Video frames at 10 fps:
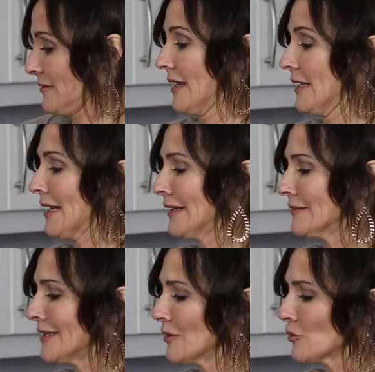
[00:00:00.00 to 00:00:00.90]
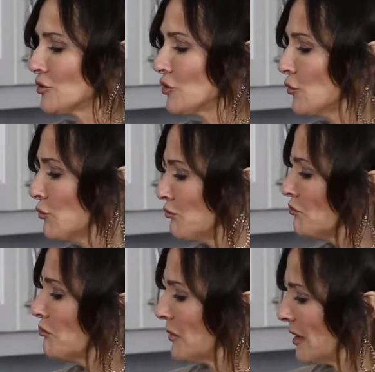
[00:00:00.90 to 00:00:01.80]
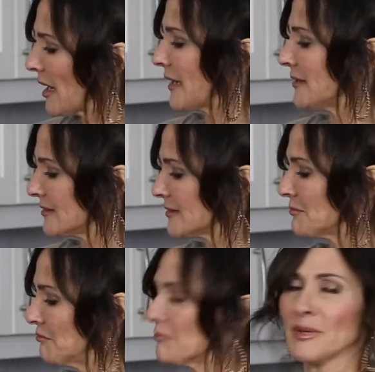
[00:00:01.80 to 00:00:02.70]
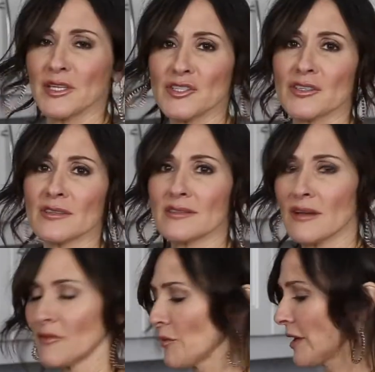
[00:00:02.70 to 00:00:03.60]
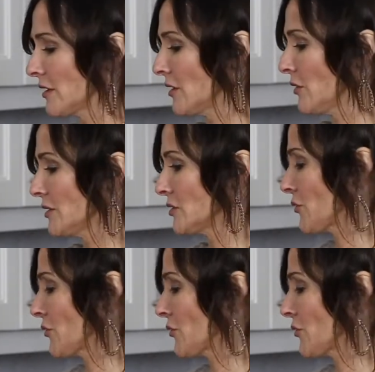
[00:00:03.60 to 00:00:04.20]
And 2 nice pinches of oregano is